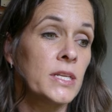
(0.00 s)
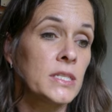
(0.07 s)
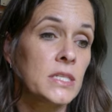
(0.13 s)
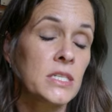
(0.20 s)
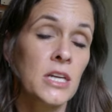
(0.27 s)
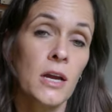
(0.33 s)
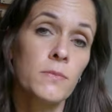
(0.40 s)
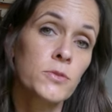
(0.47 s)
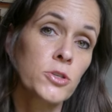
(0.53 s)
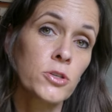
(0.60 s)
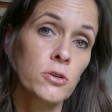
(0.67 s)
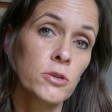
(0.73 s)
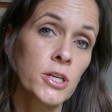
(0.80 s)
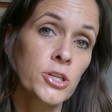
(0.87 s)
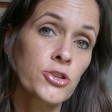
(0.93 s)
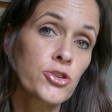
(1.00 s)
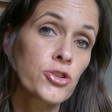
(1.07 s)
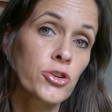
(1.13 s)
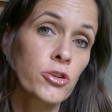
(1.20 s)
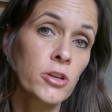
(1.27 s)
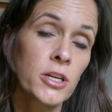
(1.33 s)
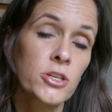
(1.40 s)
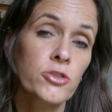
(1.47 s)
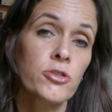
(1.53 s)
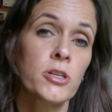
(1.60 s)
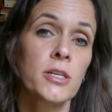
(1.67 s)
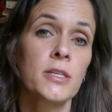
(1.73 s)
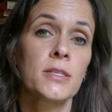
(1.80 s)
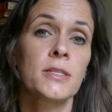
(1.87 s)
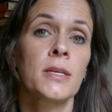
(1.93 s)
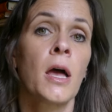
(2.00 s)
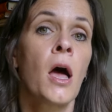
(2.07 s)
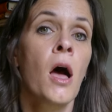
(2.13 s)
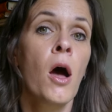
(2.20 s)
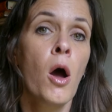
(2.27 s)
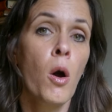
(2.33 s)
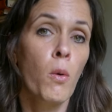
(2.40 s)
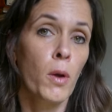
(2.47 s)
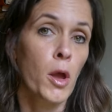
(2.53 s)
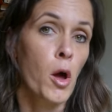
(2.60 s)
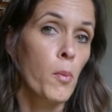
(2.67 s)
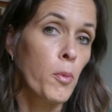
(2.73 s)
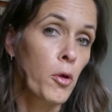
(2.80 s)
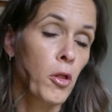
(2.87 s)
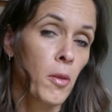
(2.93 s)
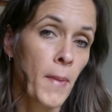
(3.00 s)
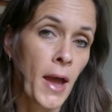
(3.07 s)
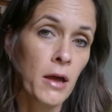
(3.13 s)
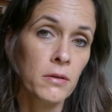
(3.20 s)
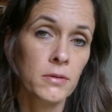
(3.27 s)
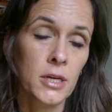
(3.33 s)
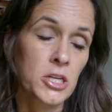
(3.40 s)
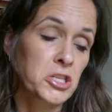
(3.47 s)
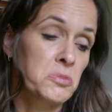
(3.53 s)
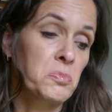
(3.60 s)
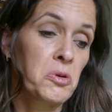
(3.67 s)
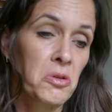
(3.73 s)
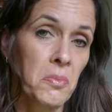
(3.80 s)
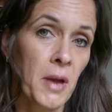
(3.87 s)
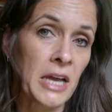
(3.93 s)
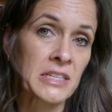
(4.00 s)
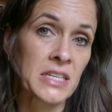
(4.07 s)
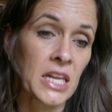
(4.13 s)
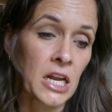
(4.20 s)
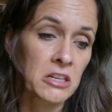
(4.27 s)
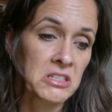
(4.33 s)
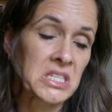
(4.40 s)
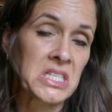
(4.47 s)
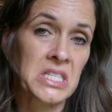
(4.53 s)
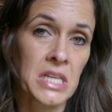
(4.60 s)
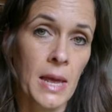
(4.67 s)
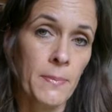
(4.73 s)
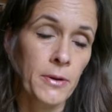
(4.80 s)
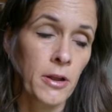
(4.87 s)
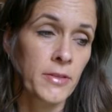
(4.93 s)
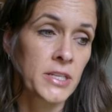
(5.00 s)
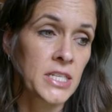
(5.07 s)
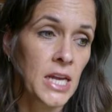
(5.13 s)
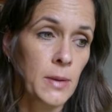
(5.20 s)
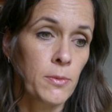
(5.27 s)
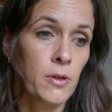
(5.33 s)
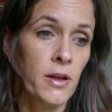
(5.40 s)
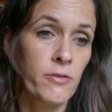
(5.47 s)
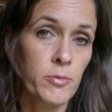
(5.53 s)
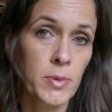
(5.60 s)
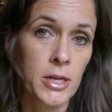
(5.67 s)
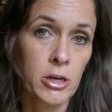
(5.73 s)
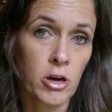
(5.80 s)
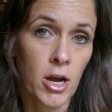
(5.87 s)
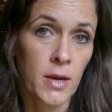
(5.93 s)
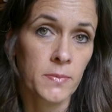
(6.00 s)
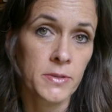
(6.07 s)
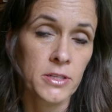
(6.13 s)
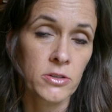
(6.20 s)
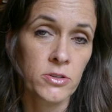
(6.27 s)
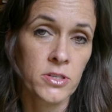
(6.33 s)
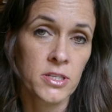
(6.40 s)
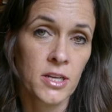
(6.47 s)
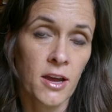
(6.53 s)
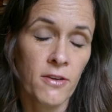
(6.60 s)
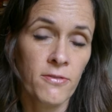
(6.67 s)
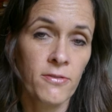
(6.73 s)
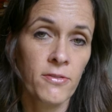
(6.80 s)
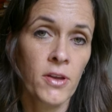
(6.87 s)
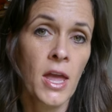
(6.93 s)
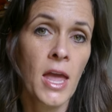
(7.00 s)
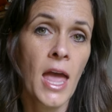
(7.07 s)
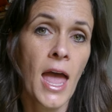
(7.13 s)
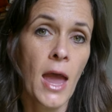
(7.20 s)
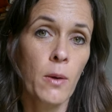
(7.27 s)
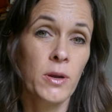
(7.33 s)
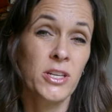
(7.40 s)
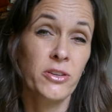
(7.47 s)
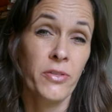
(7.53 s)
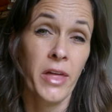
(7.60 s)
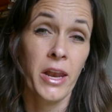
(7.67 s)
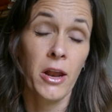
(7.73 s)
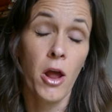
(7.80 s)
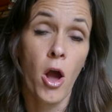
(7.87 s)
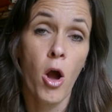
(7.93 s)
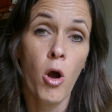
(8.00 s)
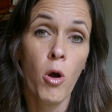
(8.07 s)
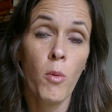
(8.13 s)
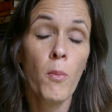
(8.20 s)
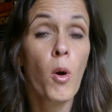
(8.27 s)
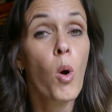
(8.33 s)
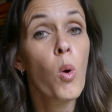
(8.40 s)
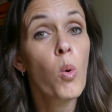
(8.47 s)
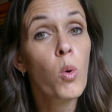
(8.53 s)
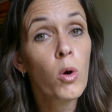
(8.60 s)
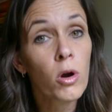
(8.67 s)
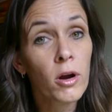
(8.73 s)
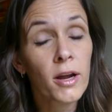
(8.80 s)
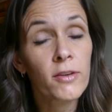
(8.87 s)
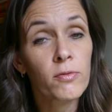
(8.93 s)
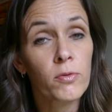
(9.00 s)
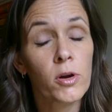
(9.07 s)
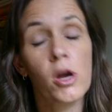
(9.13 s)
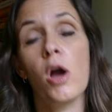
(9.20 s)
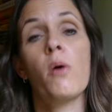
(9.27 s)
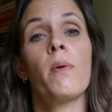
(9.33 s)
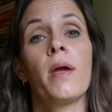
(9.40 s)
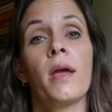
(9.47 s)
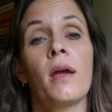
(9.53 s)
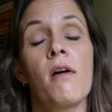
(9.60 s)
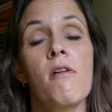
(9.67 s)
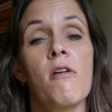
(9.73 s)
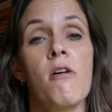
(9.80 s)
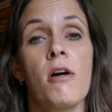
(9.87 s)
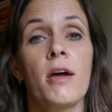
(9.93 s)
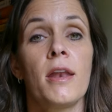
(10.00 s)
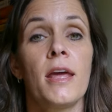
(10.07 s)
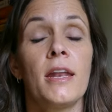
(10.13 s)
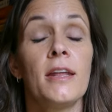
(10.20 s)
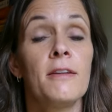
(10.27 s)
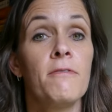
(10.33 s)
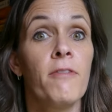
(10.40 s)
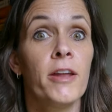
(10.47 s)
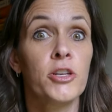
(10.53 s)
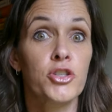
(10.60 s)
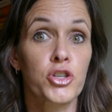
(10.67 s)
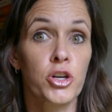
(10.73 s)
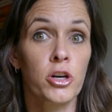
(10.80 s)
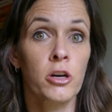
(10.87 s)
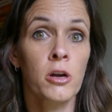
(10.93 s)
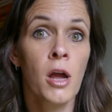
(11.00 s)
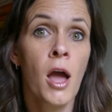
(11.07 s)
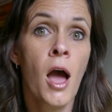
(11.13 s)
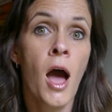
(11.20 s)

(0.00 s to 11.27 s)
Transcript: it's time to do our nature journal entries, we all pull them out. I just pull the basket out, slap it on the table, everybody grabs their stuff. And we do that at home. Or if we're going on an adventure,